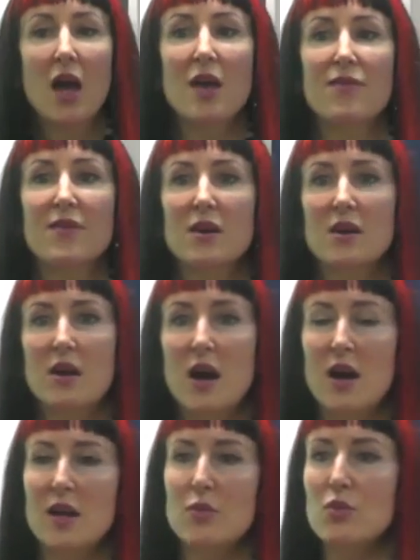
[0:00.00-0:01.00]
If the
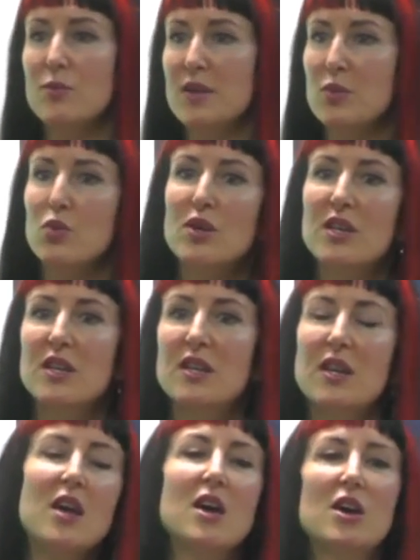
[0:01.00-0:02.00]
guy and a woman are walking
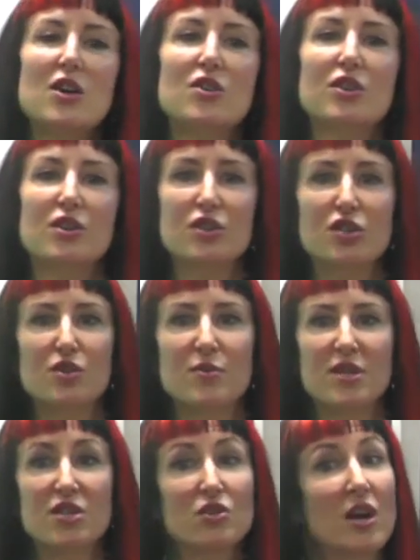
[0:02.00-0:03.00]
in, you don't assume
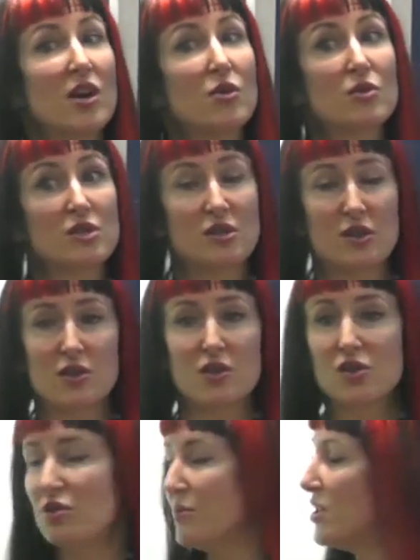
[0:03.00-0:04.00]
they're straight, you also don't
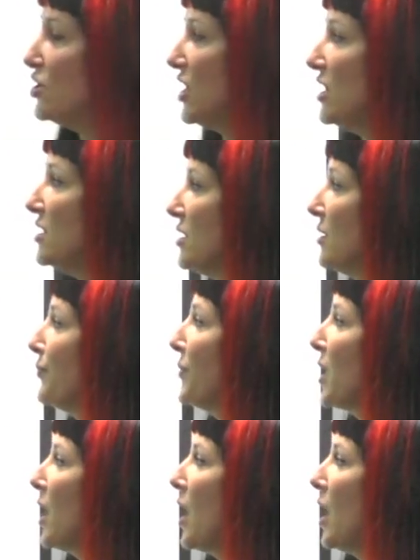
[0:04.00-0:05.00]
assume their gender.
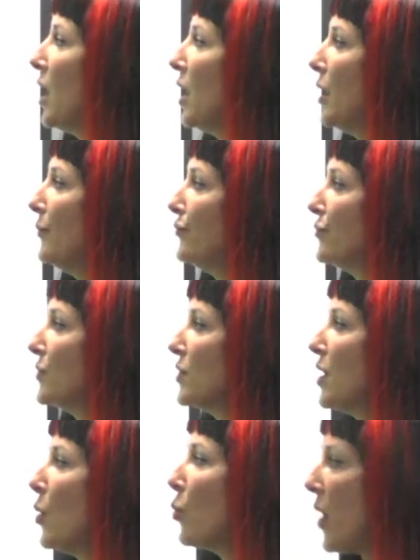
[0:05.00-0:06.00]

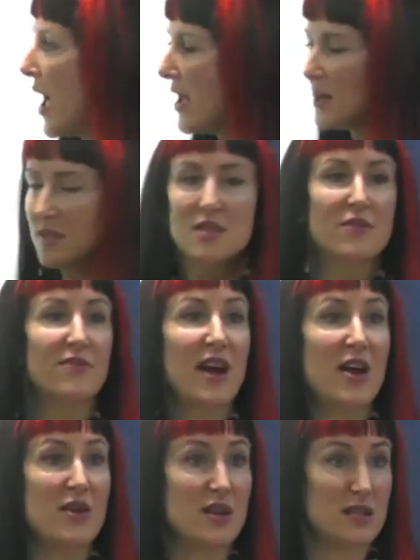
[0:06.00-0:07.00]
Awareness of the
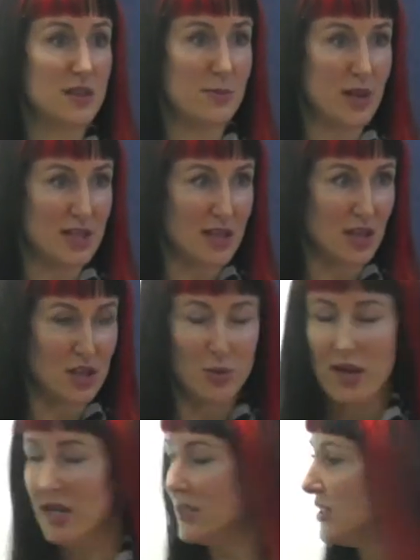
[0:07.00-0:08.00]
variance in
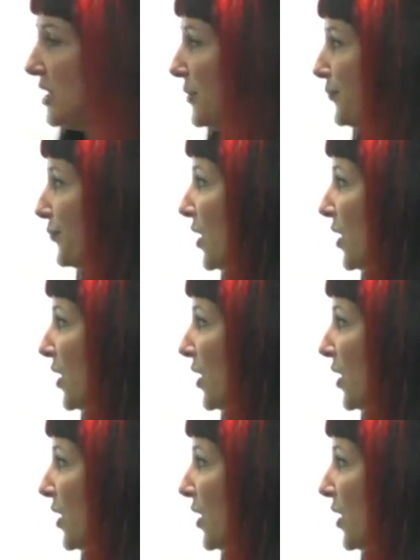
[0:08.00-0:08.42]
bisexuality,